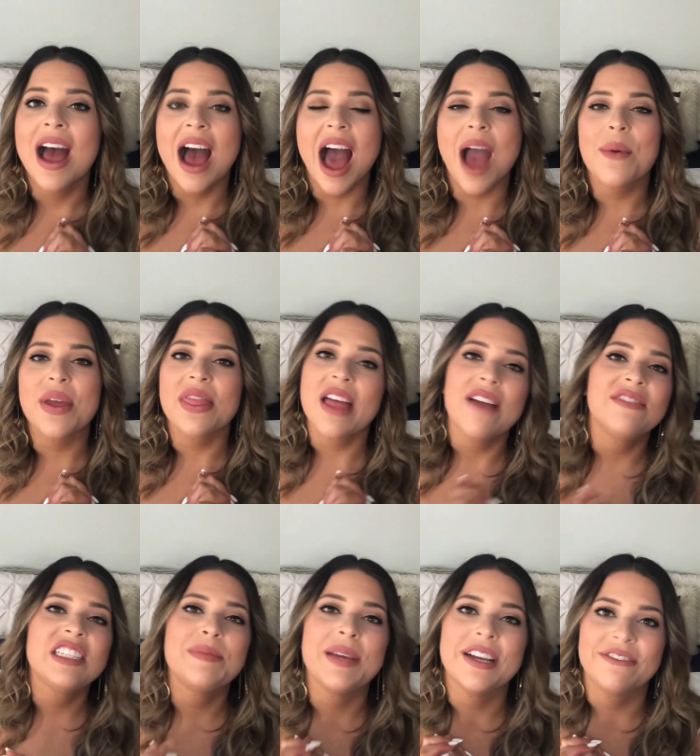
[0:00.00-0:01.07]
I would love
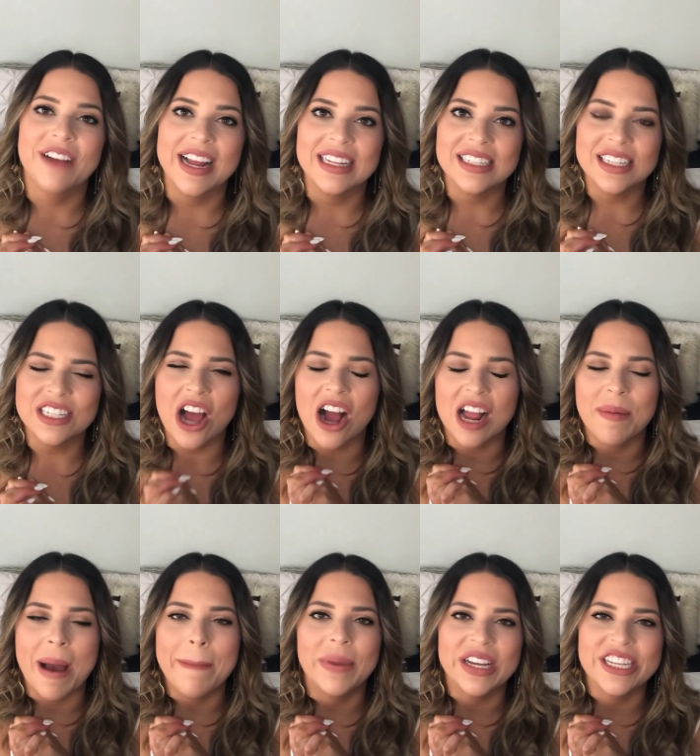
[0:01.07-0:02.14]
to be your friend and talk
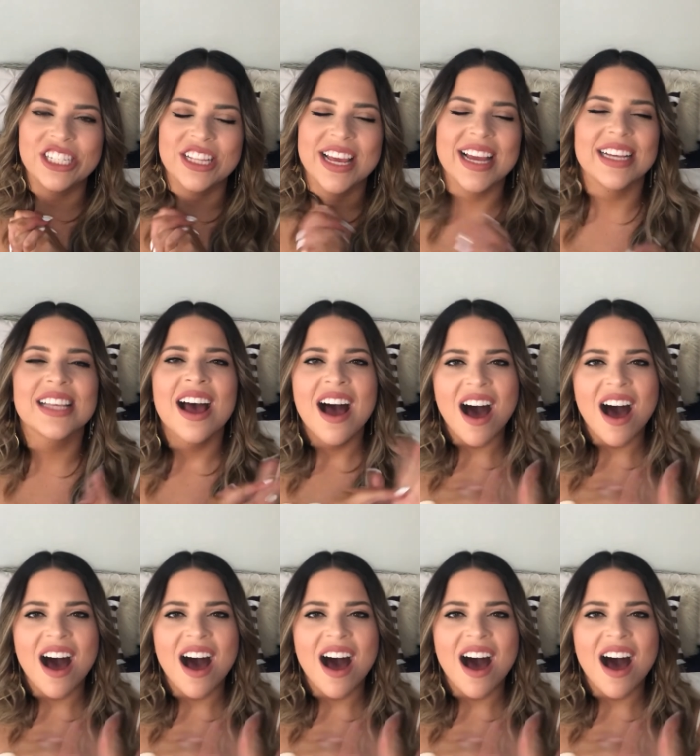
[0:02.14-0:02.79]
about bookish things.